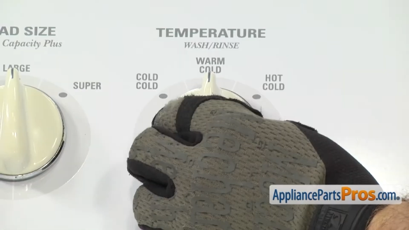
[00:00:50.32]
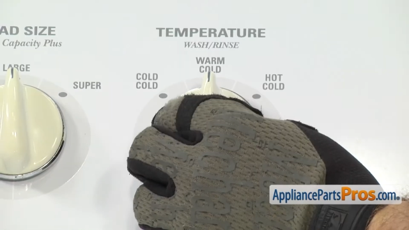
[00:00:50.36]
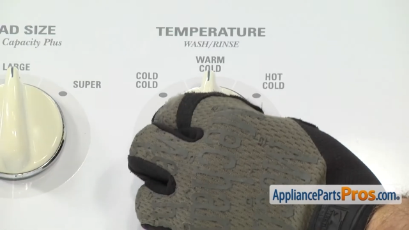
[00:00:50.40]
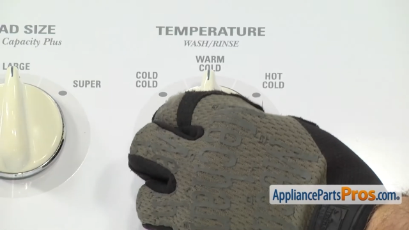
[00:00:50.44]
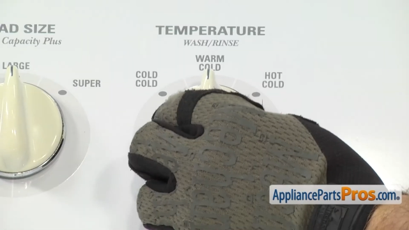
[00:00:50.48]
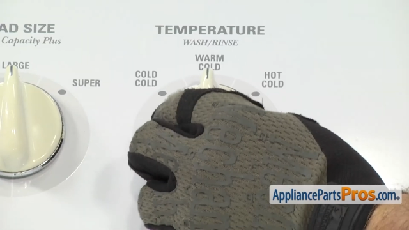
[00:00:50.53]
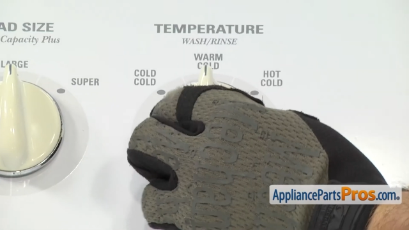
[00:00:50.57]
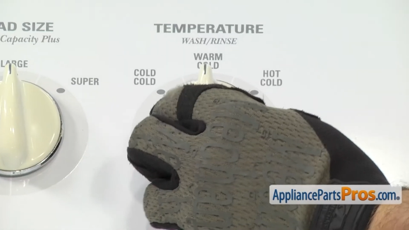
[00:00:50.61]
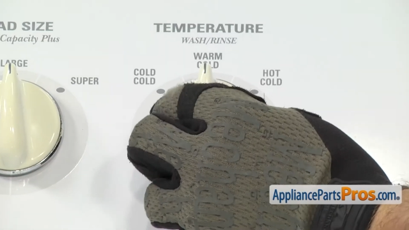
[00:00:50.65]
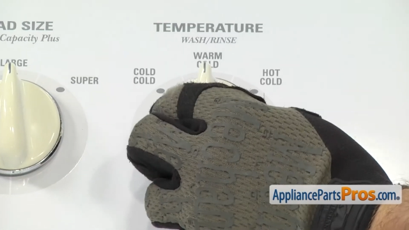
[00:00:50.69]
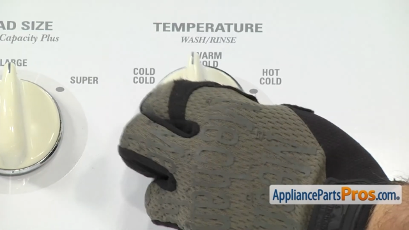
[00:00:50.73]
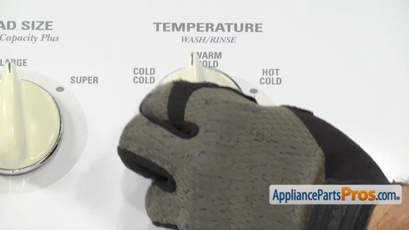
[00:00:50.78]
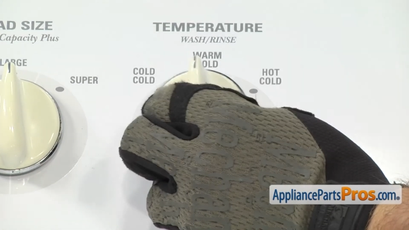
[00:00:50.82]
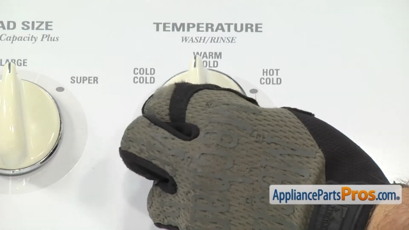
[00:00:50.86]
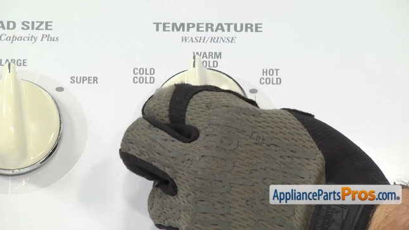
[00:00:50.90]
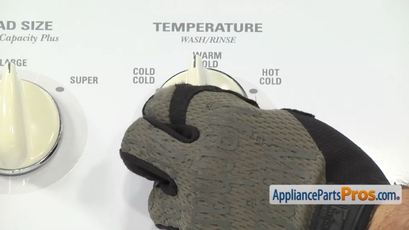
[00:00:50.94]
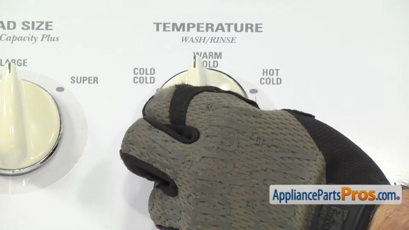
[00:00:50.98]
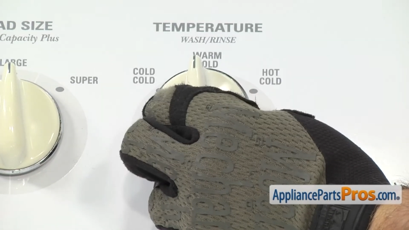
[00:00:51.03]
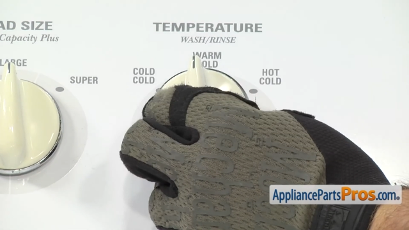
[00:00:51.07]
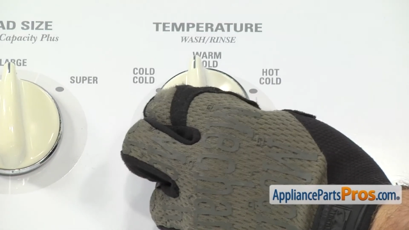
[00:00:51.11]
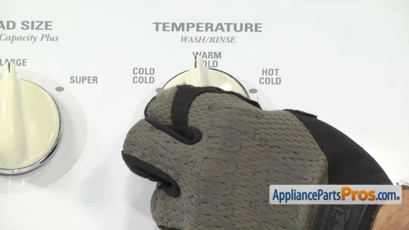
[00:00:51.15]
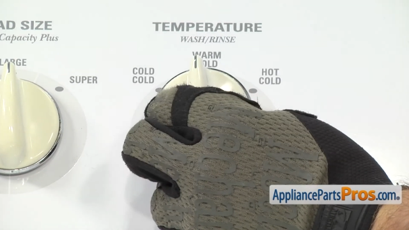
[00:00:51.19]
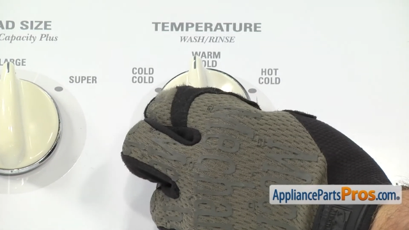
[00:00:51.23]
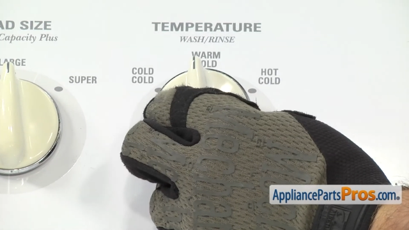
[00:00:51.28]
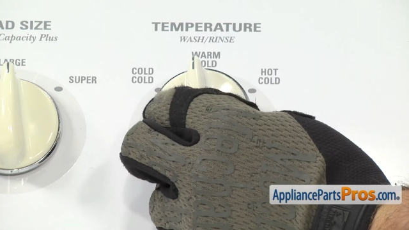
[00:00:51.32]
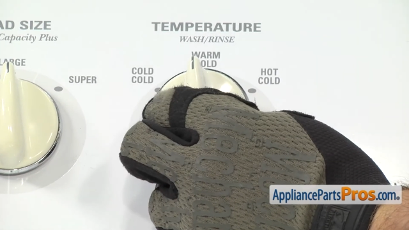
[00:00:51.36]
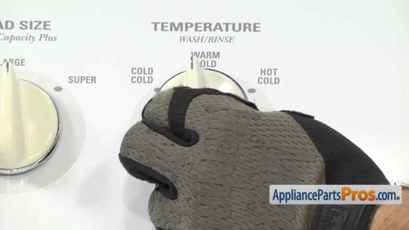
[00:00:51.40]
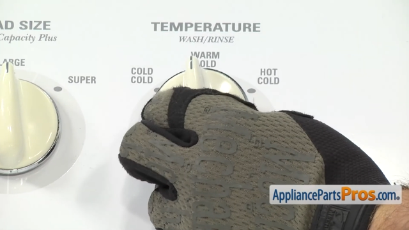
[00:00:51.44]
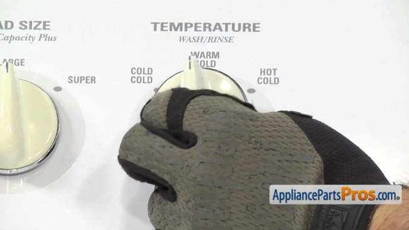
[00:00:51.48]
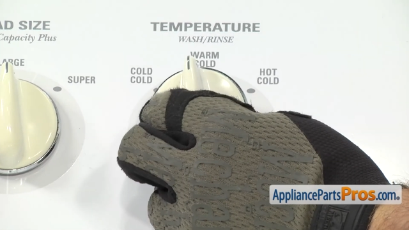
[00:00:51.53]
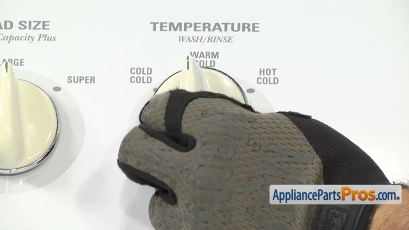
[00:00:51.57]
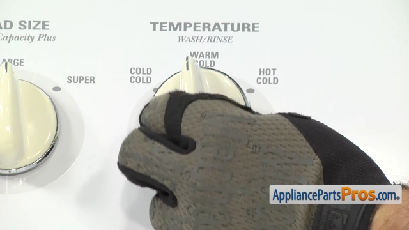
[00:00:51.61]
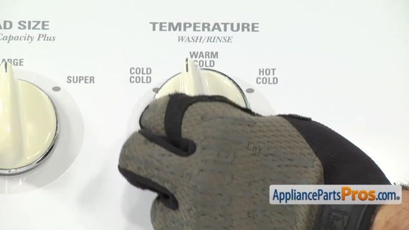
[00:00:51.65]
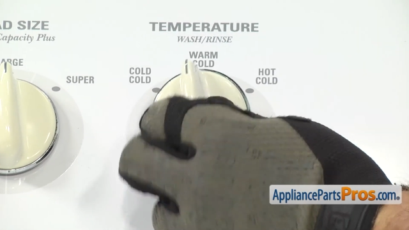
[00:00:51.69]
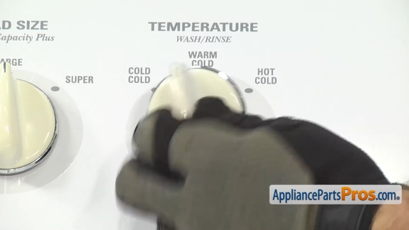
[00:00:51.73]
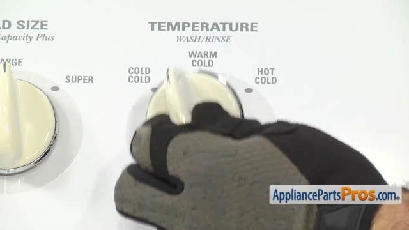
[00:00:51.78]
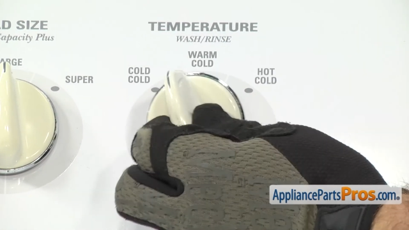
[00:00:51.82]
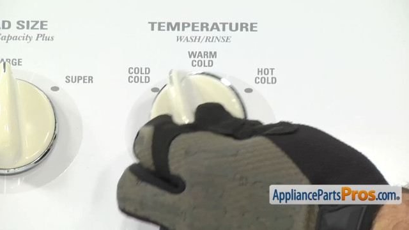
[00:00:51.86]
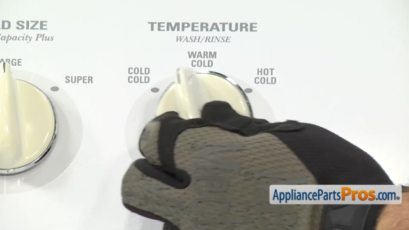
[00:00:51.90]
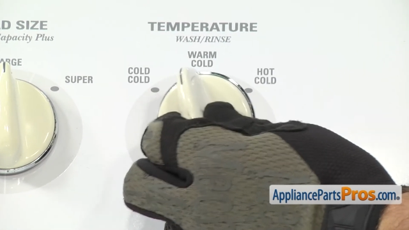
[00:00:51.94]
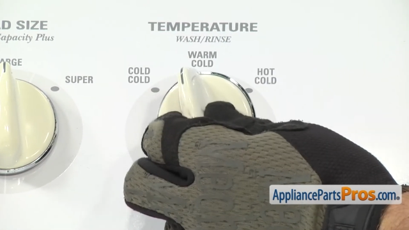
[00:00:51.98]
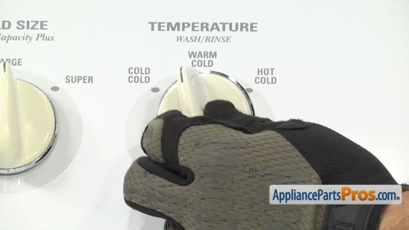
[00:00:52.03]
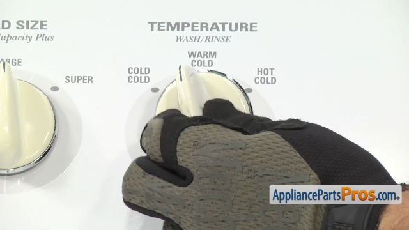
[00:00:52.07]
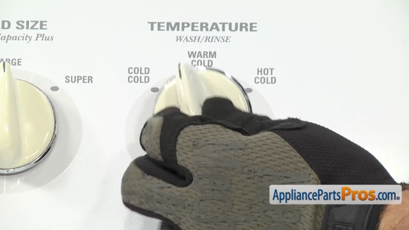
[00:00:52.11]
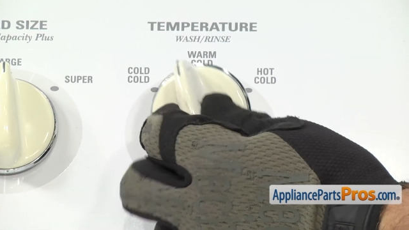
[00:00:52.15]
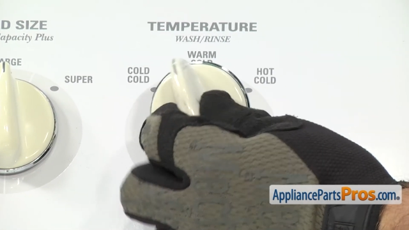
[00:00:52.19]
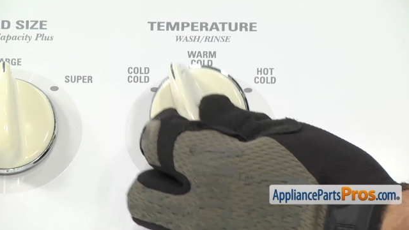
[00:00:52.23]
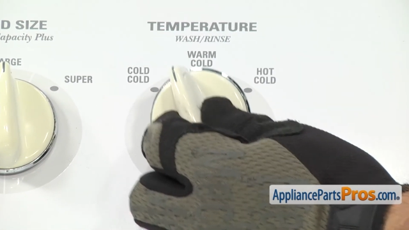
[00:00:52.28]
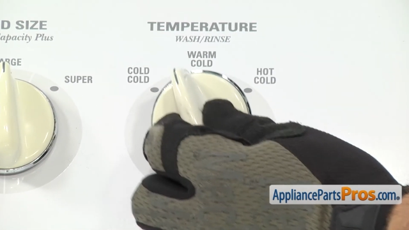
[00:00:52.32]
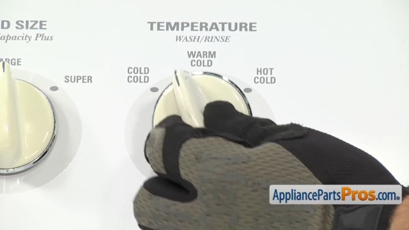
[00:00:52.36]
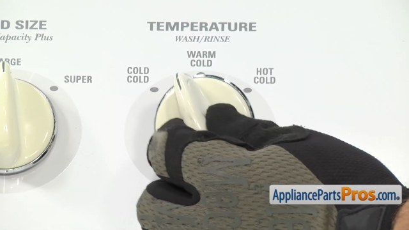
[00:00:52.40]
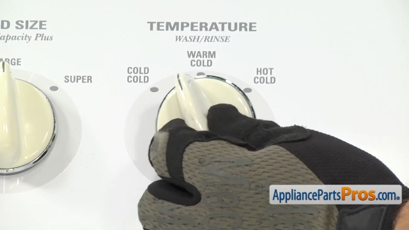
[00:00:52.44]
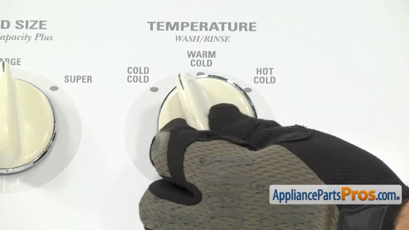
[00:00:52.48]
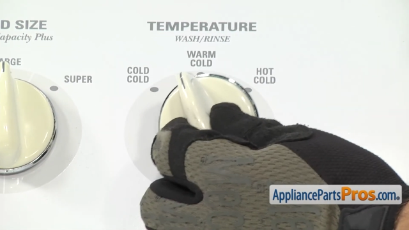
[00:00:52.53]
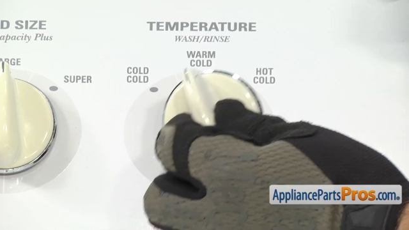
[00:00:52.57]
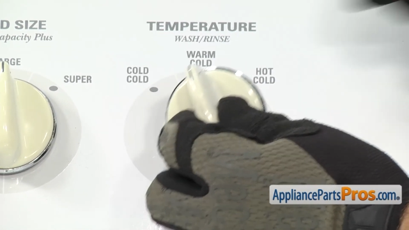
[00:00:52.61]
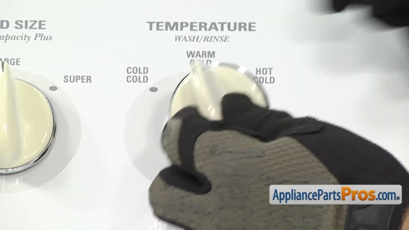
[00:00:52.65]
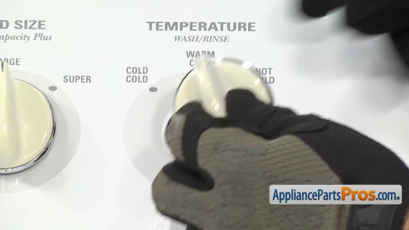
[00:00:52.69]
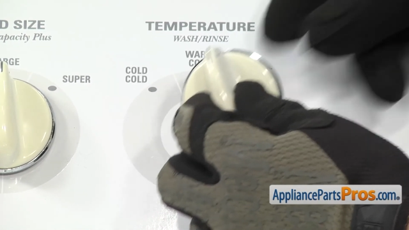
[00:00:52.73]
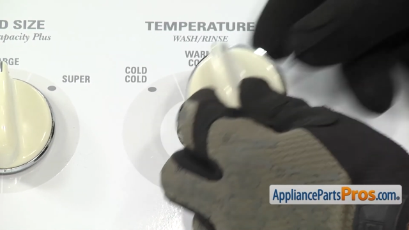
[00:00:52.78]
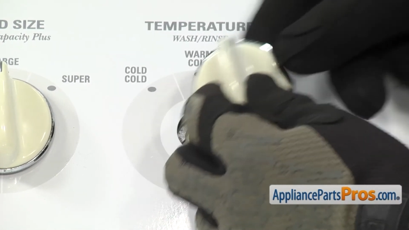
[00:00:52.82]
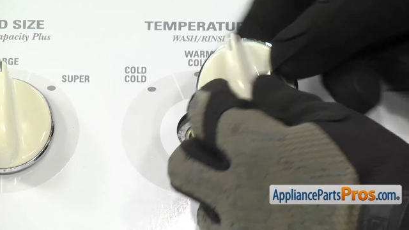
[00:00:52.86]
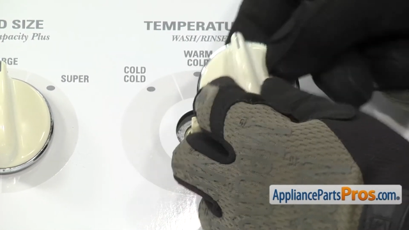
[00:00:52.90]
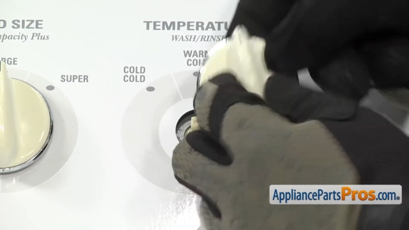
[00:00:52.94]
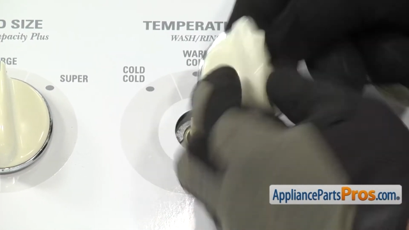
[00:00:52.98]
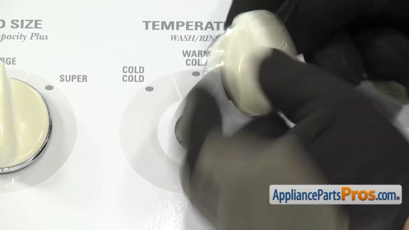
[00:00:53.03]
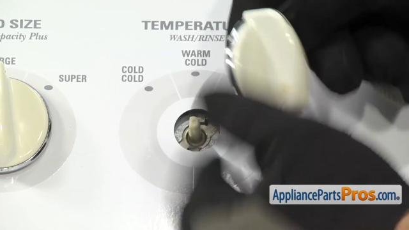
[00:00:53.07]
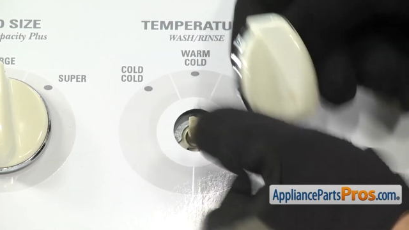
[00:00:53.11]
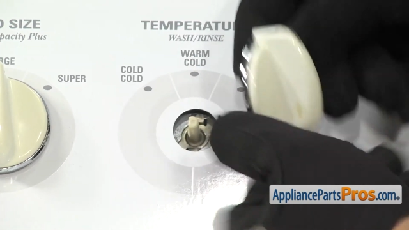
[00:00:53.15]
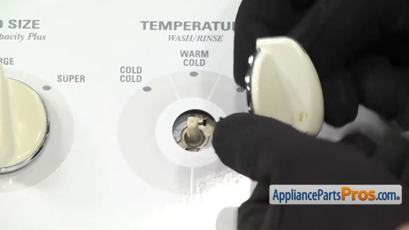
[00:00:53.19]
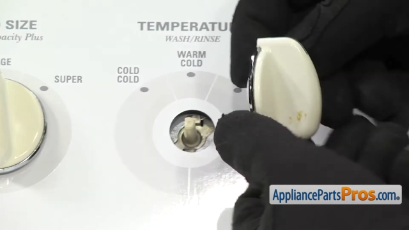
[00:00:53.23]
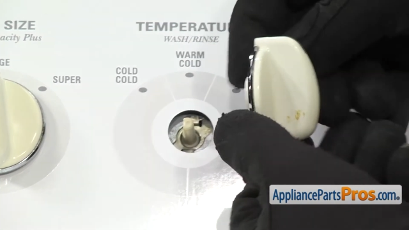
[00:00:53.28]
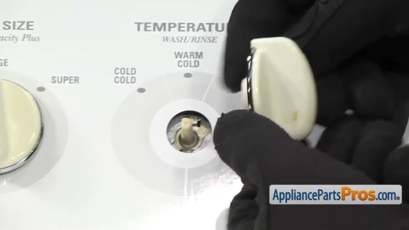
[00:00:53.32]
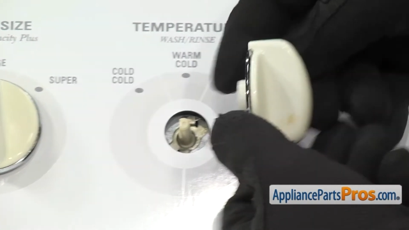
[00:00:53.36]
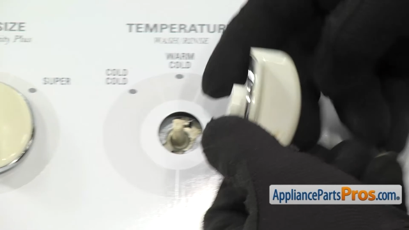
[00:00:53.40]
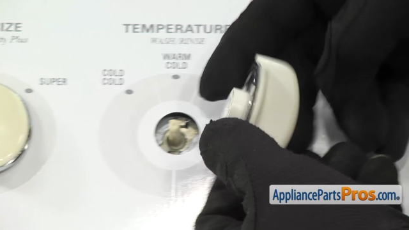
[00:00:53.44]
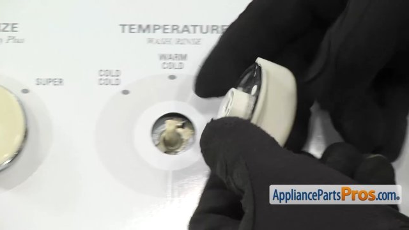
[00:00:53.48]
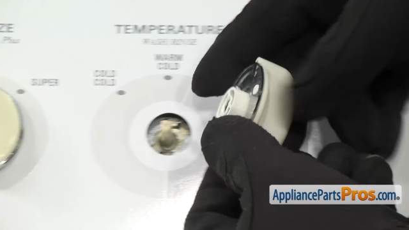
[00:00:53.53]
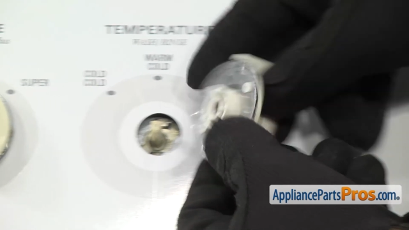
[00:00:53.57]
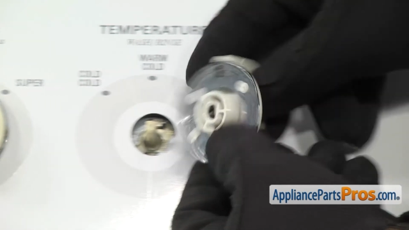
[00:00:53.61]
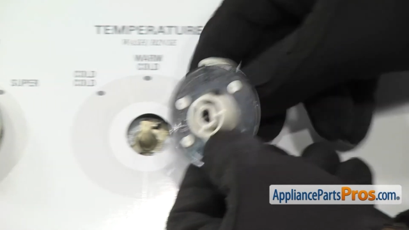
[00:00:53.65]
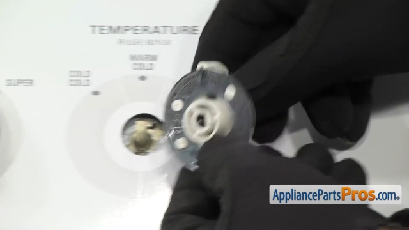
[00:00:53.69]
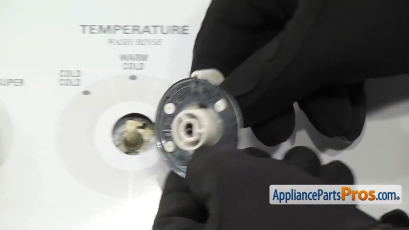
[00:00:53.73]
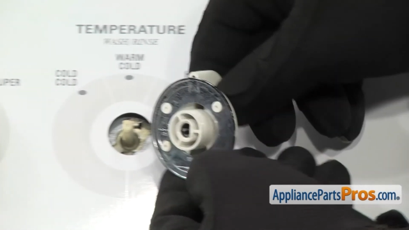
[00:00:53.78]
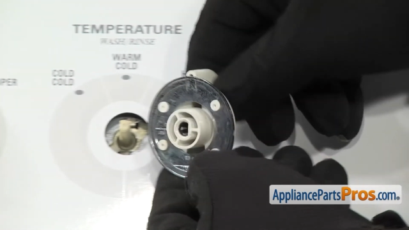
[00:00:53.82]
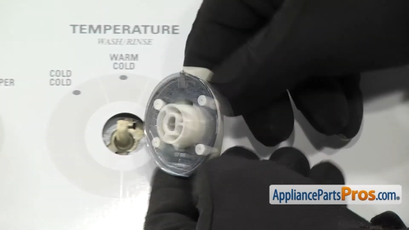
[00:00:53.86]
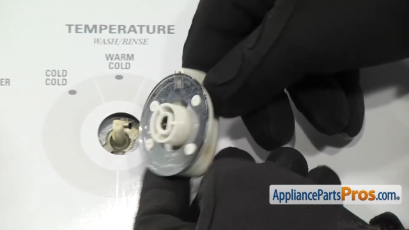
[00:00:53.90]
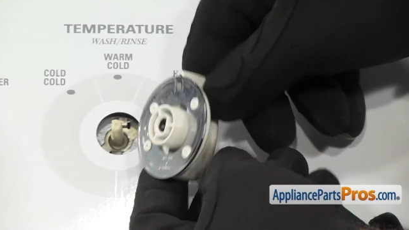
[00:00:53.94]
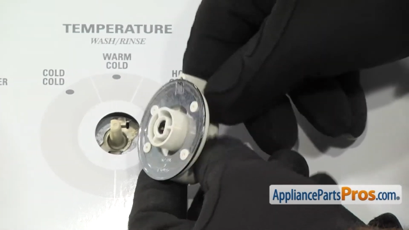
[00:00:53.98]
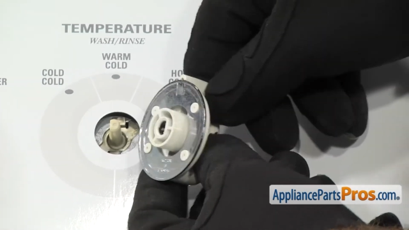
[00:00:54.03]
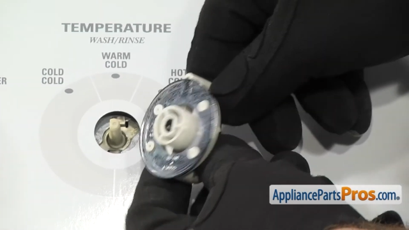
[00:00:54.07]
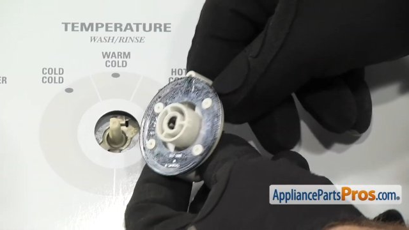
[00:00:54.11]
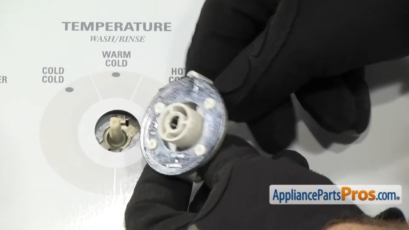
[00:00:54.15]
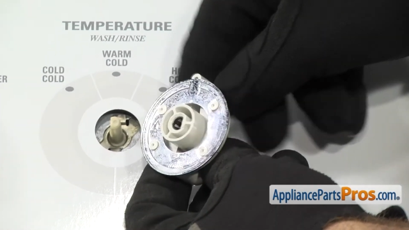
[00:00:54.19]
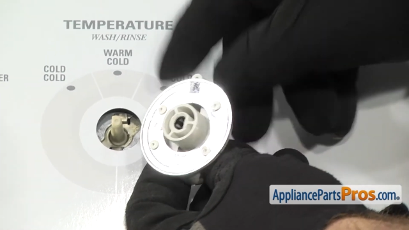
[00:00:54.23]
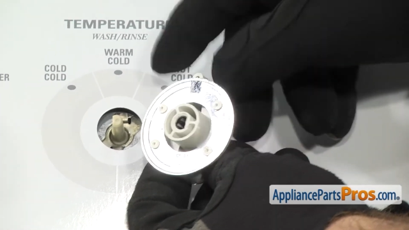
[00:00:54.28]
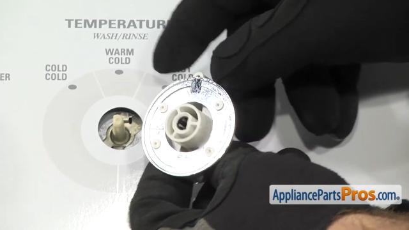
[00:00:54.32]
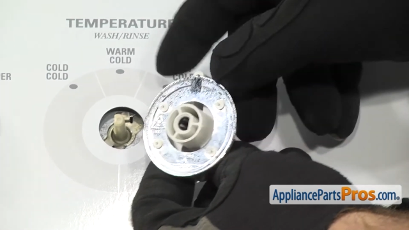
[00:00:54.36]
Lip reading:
Nobody's mouth can be seen.